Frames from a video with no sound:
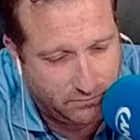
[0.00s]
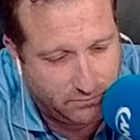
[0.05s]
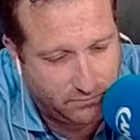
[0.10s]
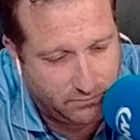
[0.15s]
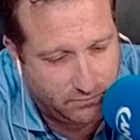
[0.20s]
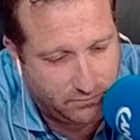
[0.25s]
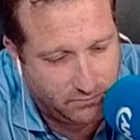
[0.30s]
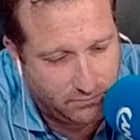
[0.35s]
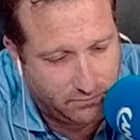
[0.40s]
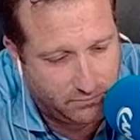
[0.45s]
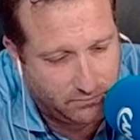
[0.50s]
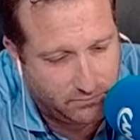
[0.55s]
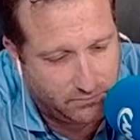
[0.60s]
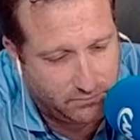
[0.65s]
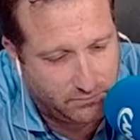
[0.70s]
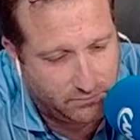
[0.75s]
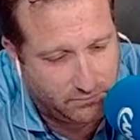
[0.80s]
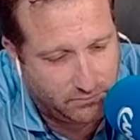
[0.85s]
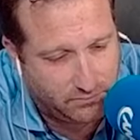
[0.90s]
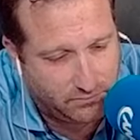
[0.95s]

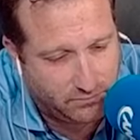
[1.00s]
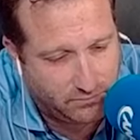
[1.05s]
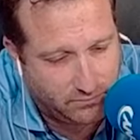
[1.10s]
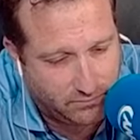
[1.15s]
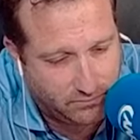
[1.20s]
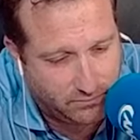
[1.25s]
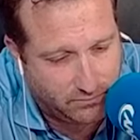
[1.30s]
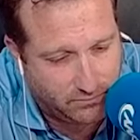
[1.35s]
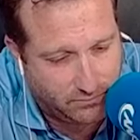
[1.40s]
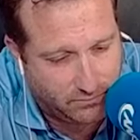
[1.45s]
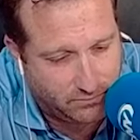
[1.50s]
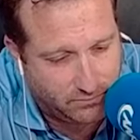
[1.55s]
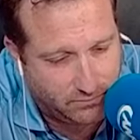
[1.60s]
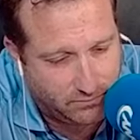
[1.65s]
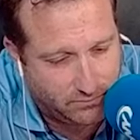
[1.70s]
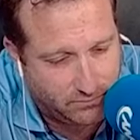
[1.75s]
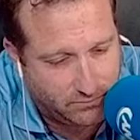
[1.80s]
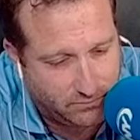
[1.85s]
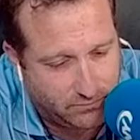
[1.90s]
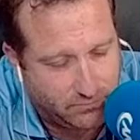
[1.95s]

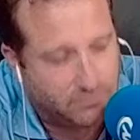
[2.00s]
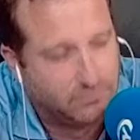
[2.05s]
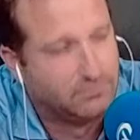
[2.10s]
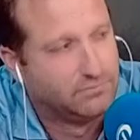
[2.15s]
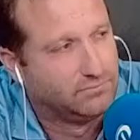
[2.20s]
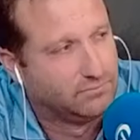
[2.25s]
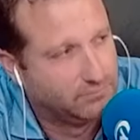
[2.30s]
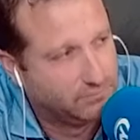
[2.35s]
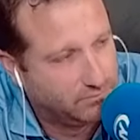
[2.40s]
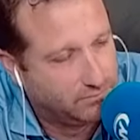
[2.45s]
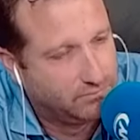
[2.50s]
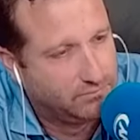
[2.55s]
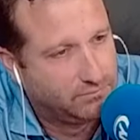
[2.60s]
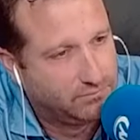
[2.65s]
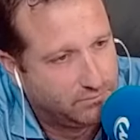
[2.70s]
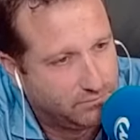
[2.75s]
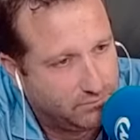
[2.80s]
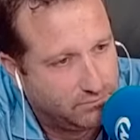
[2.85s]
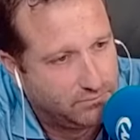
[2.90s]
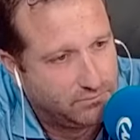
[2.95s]

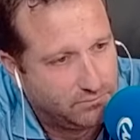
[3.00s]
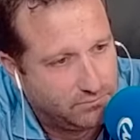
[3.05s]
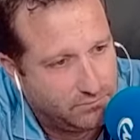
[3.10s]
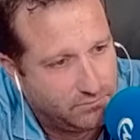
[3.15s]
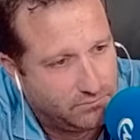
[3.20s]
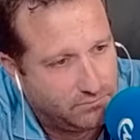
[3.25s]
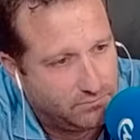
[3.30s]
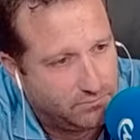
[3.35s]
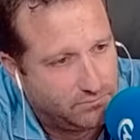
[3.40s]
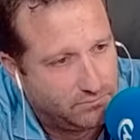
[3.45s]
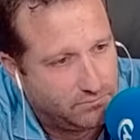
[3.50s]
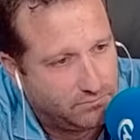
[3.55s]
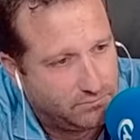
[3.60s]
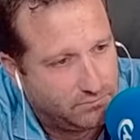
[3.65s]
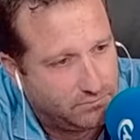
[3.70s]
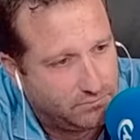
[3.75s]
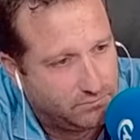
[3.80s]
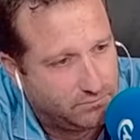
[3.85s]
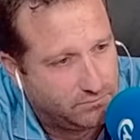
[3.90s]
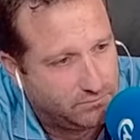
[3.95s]
No words are spoken by the person on screen.